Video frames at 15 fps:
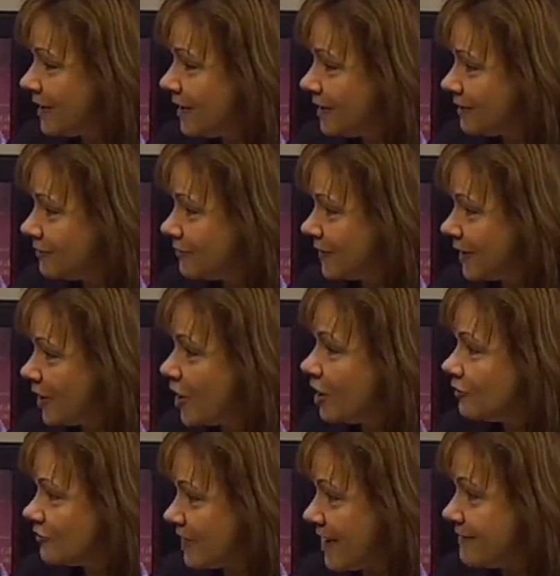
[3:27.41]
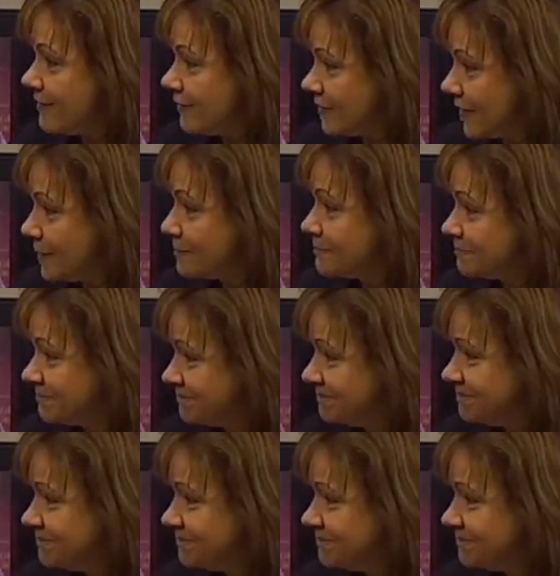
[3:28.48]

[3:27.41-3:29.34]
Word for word: of uh, all five of them.